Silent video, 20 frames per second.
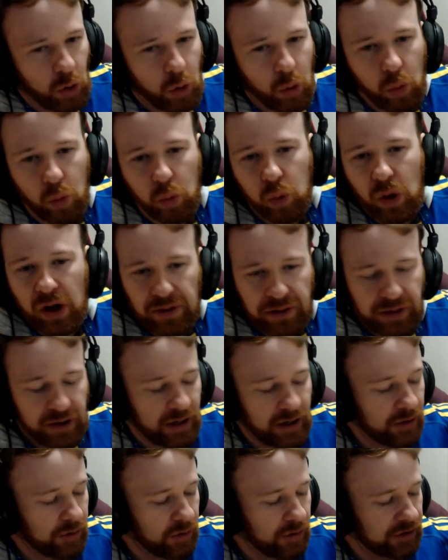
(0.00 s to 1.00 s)
One thing
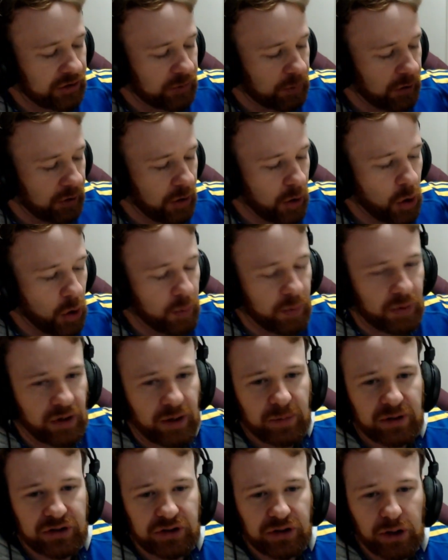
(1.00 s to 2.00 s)
I noticed when I opened up
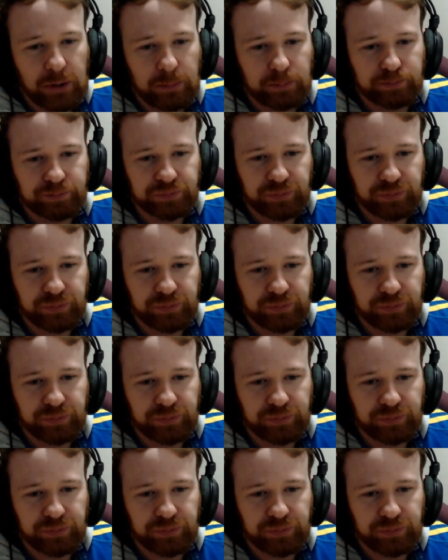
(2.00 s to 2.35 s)
the top